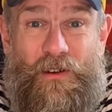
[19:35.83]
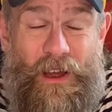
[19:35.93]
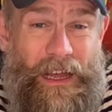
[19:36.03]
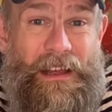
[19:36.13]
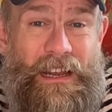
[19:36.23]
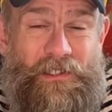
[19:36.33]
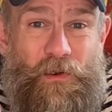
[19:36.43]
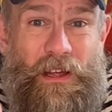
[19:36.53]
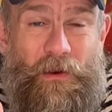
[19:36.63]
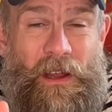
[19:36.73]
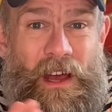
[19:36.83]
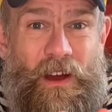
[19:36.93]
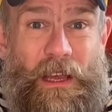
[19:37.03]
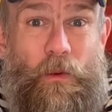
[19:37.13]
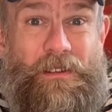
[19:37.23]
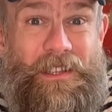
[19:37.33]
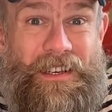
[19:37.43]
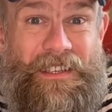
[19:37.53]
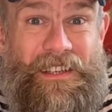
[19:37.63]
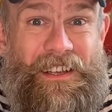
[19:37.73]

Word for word: Okay, let's do another one. Okay, what's this?